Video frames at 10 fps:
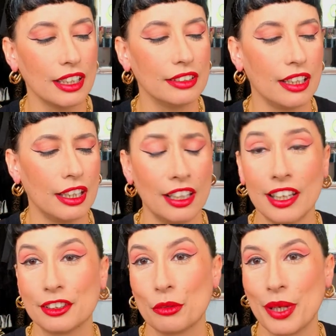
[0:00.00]
And I
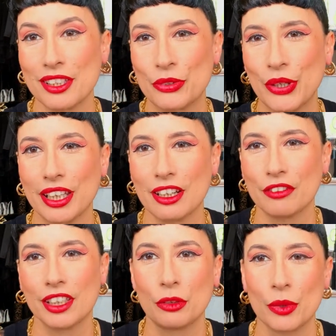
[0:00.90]
like the red together. I
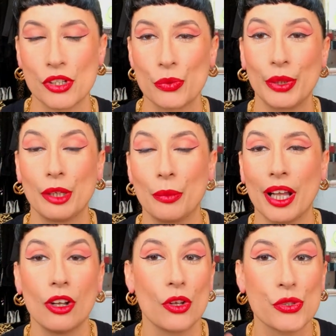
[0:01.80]
think it works really
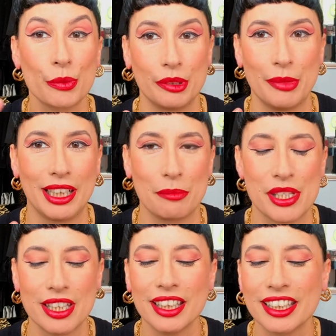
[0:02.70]
well also with my
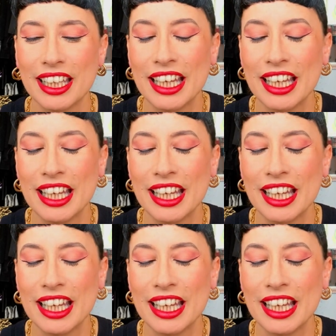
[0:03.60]
lipstick.